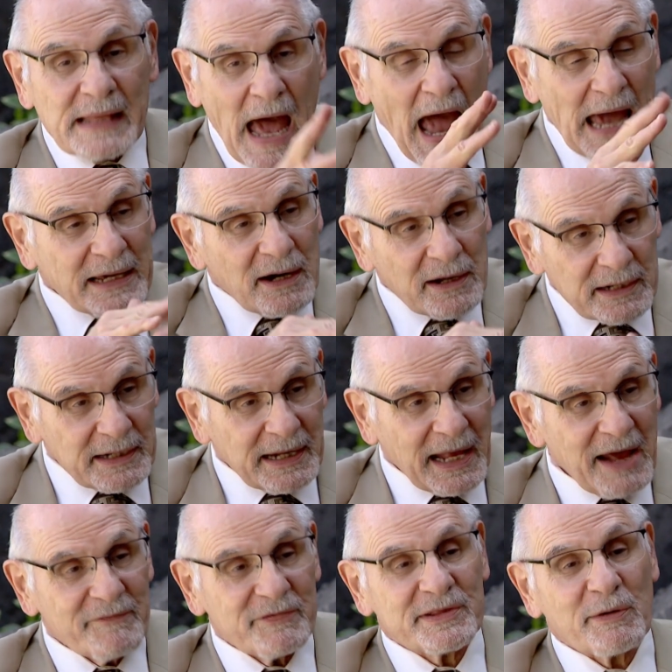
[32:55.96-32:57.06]
I cut it in
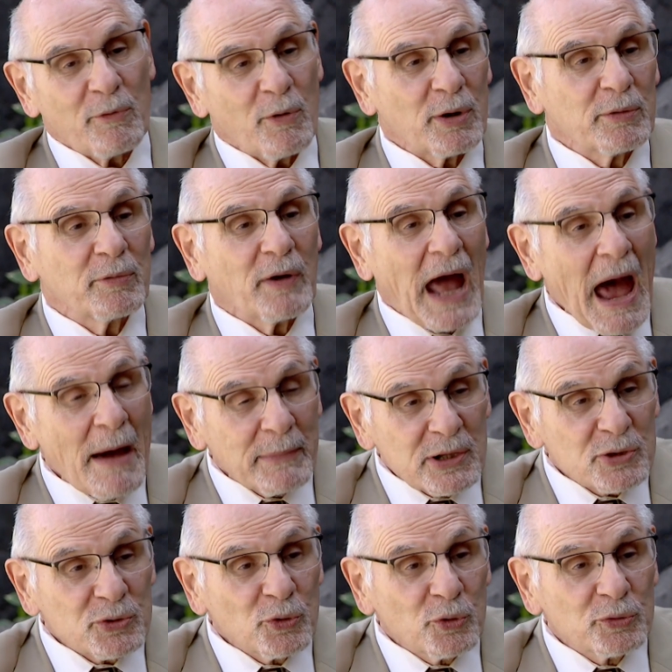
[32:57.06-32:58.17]
half and said, how many
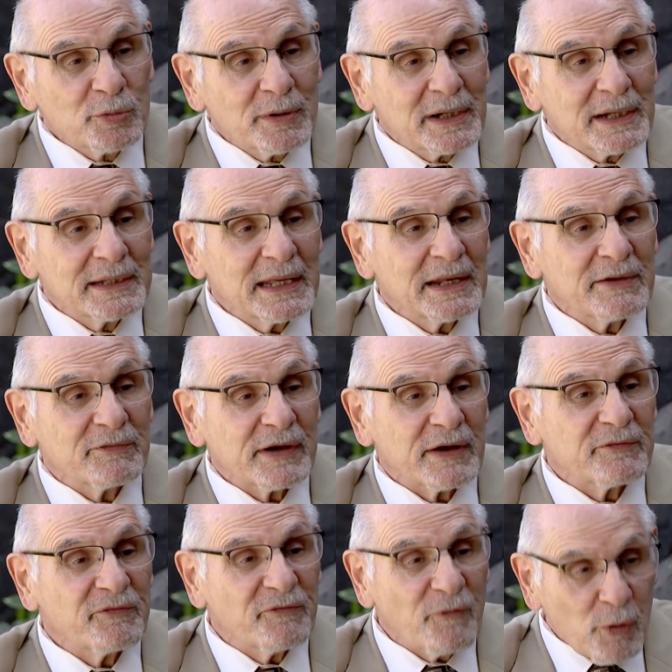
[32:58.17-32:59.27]
schools are we going to need if we
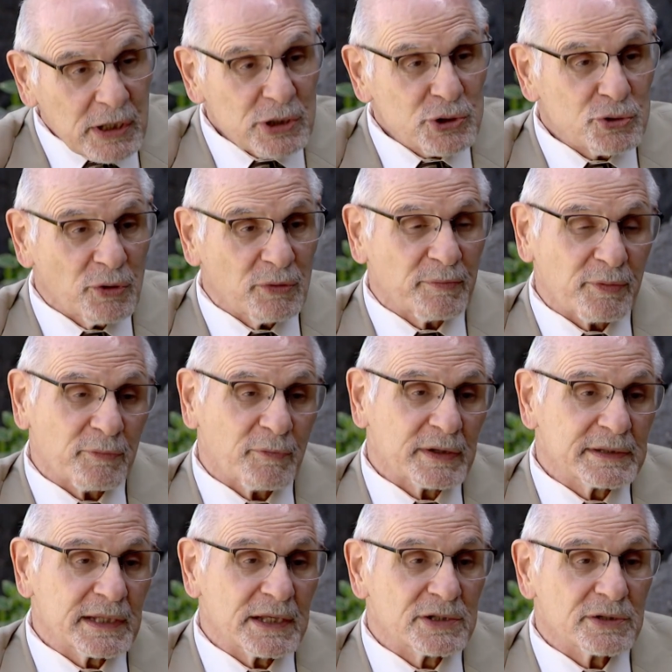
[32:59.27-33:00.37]
have 40 children per
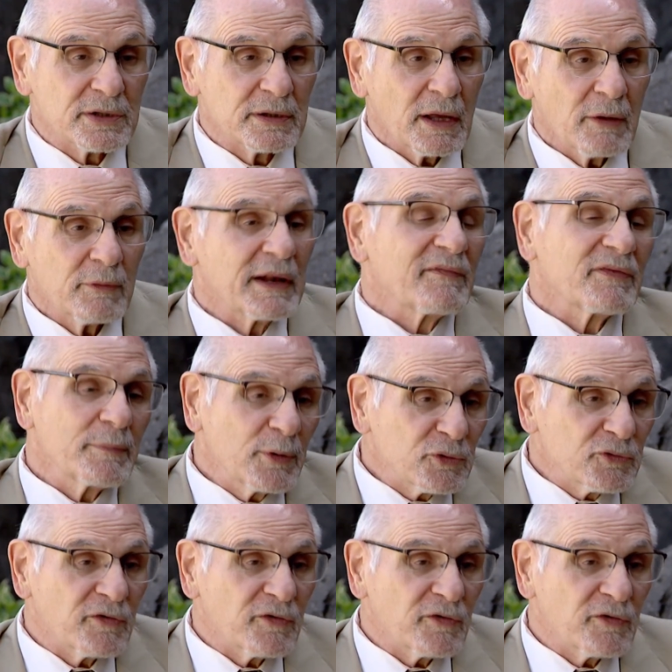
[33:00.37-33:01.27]
one teacher? We have to build